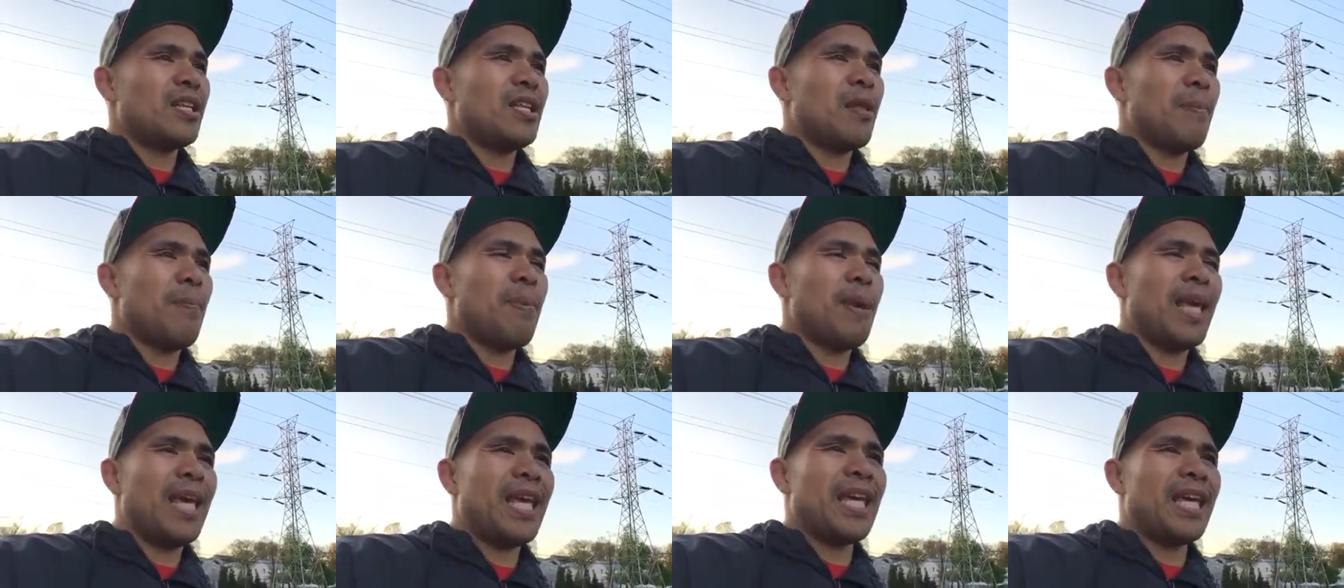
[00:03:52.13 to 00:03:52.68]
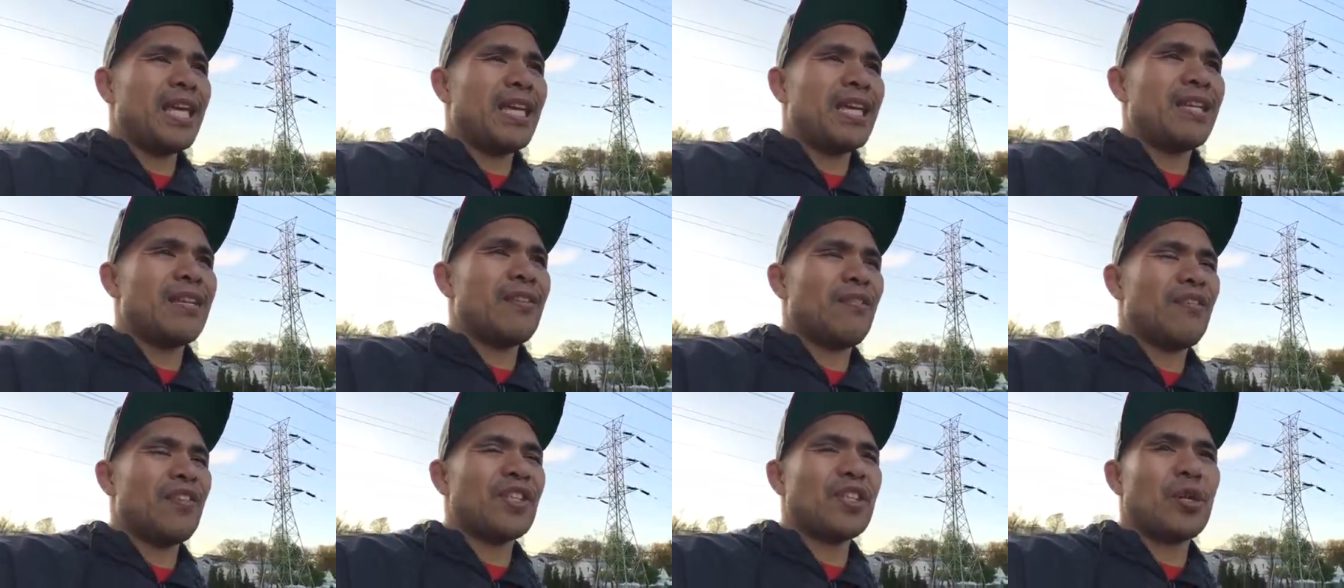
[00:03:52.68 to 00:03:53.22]
the
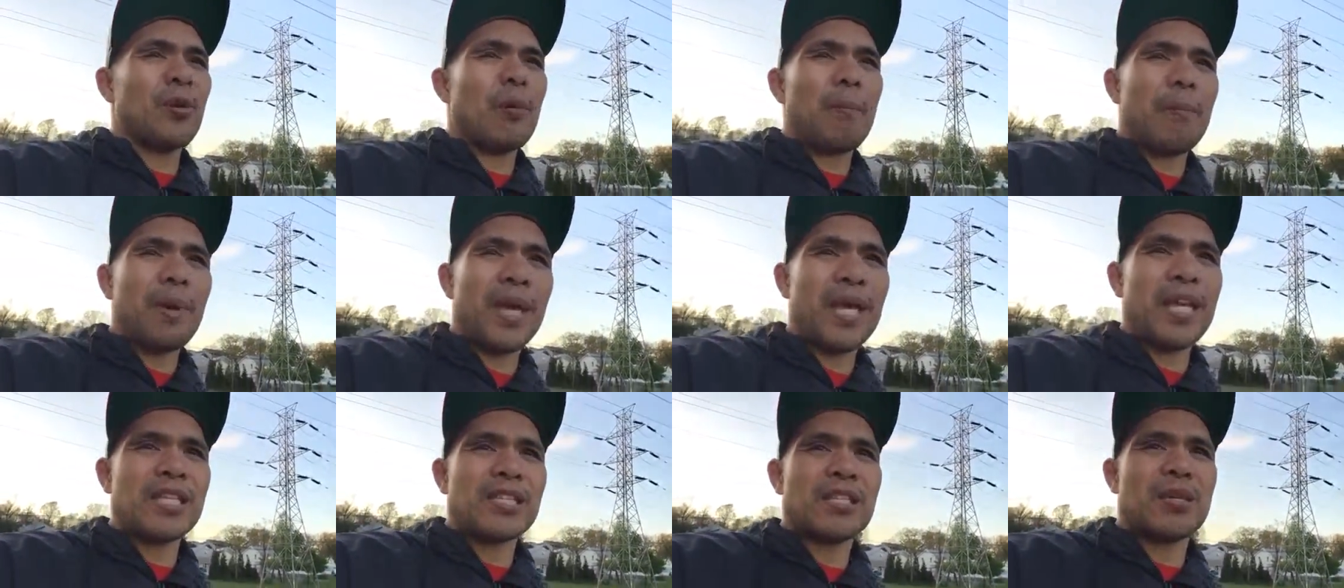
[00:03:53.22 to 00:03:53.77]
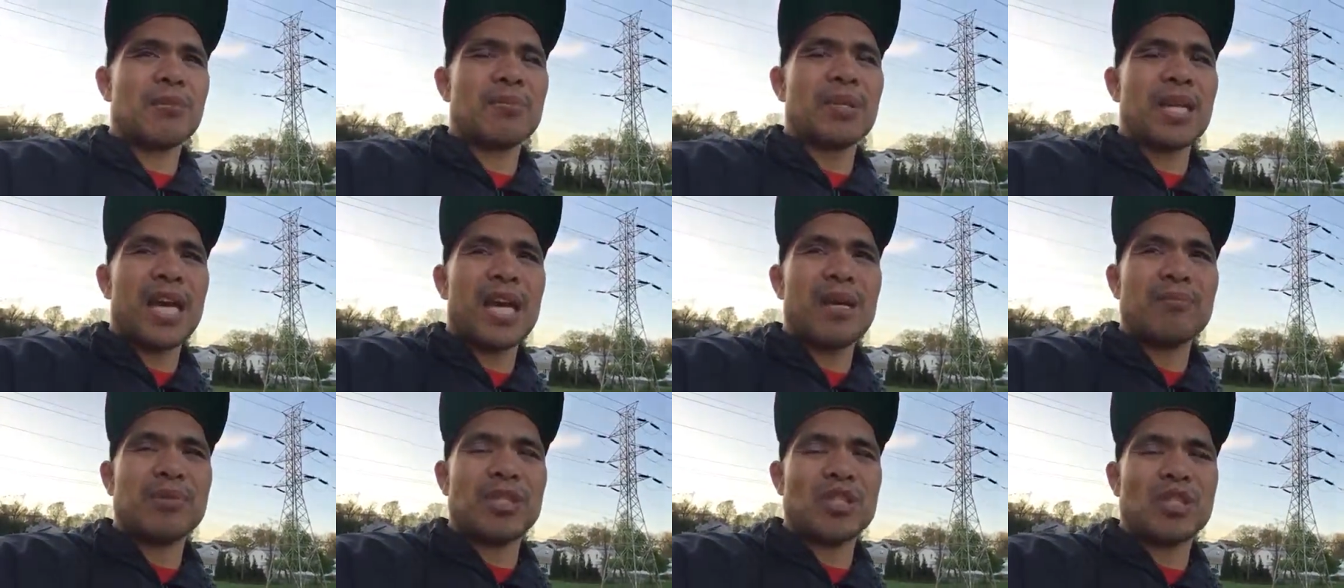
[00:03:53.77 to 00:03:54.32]
pain, physical pain
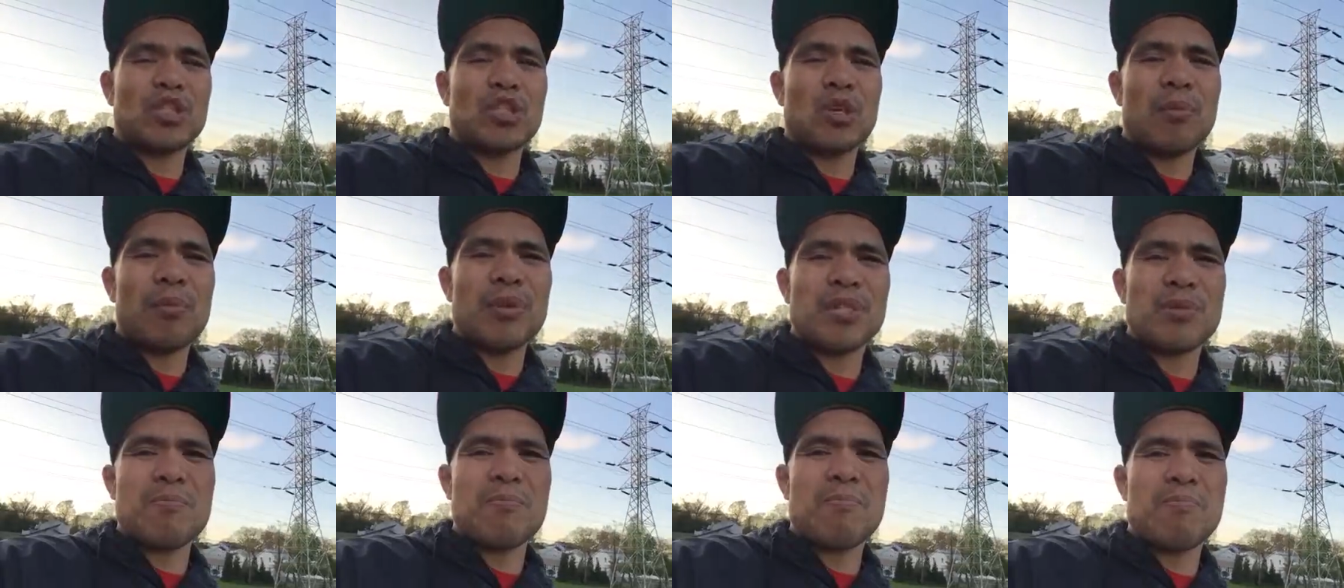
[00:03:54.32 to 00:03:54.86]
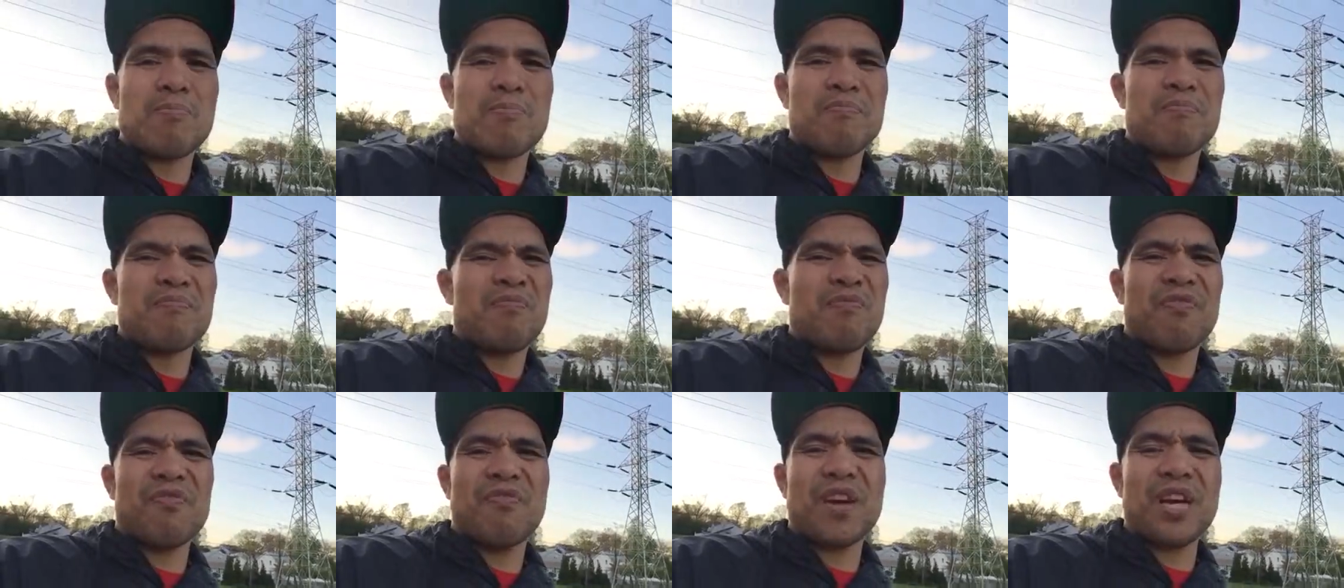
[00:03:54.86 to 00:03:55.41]
sometimes is so much
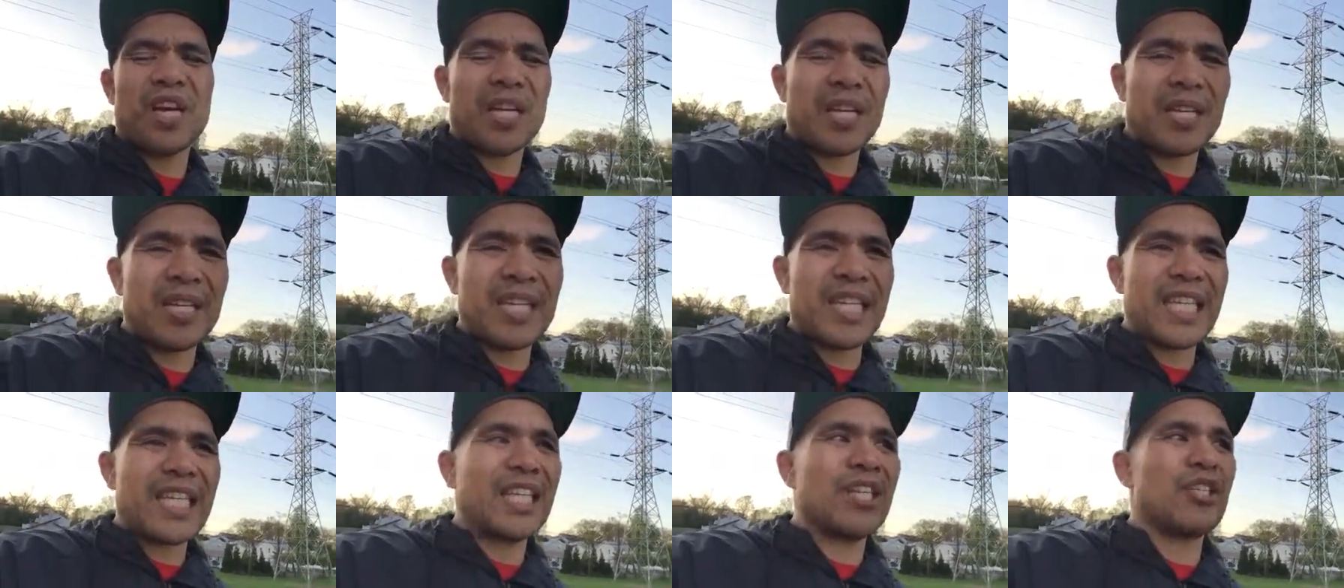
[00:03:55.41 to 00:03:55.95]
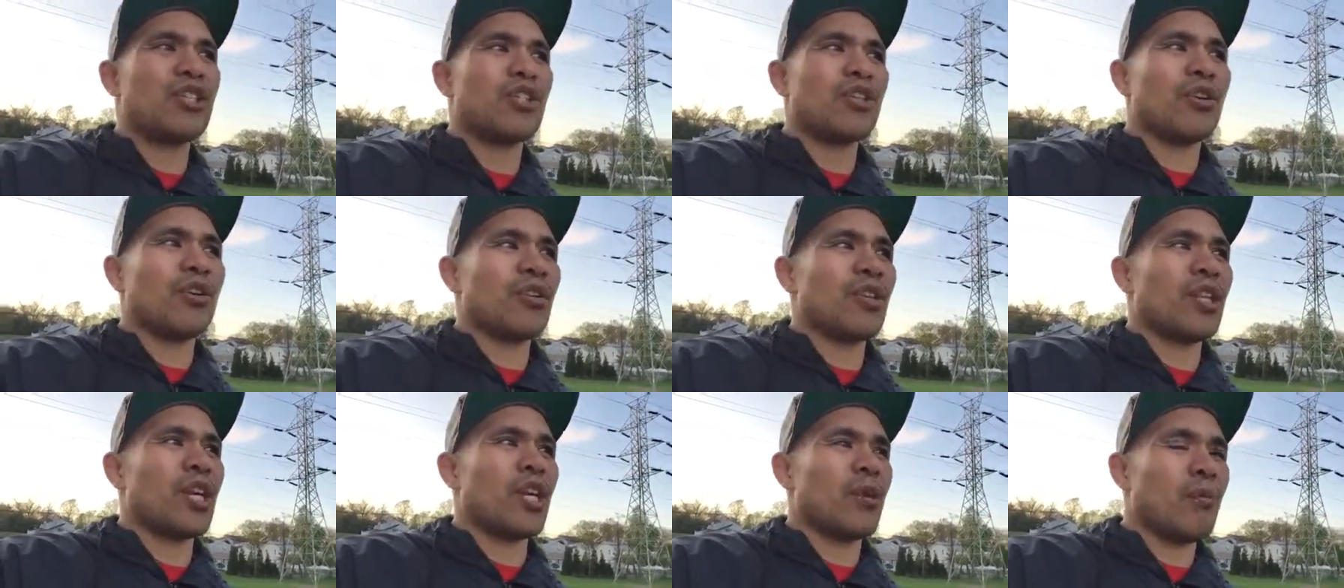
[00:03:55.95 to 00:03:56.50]
fucking
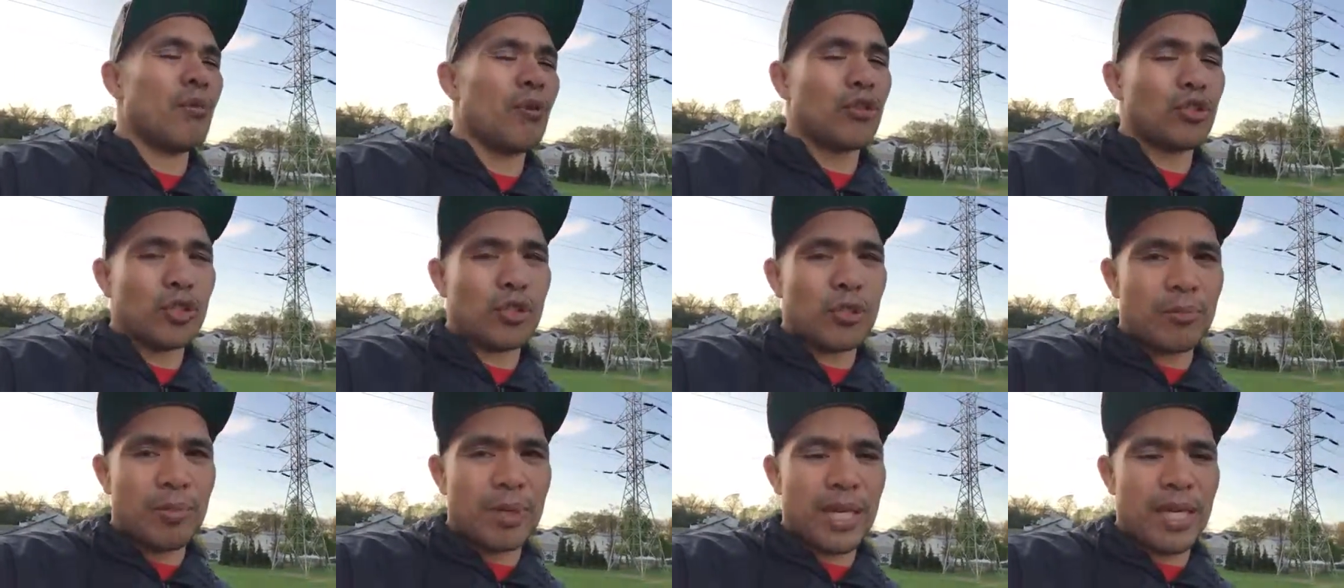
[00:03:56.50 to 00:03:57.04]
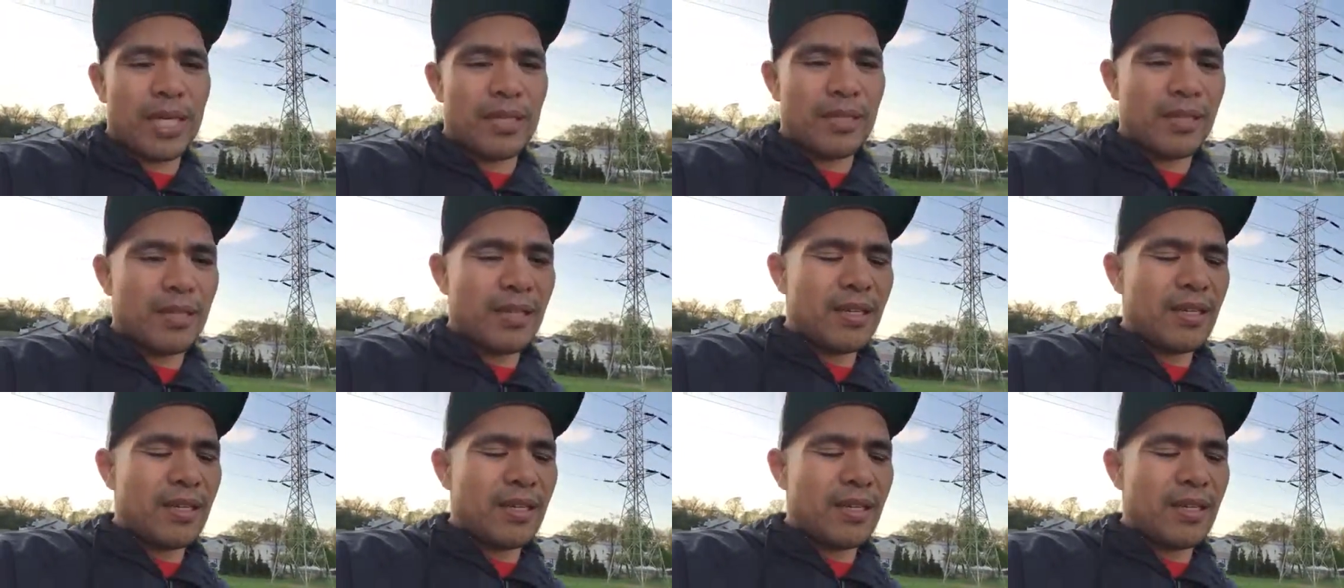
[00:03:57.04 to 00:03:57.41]
easier than emotional pain.